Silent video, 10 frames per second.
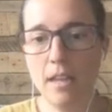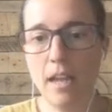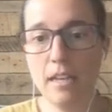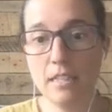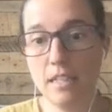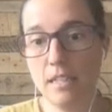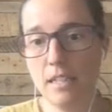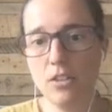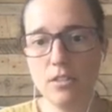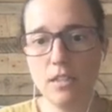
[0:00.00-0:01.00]
And
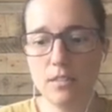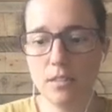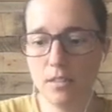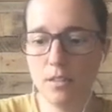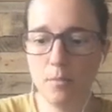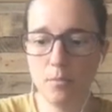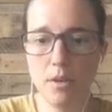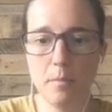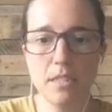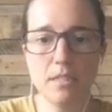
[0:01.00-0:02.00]
starting on that
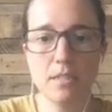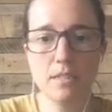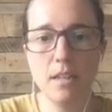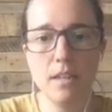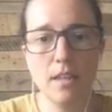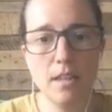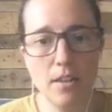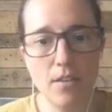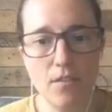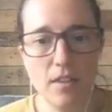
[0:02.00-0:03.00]
premise,
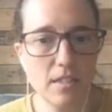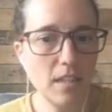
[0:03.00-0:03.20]
first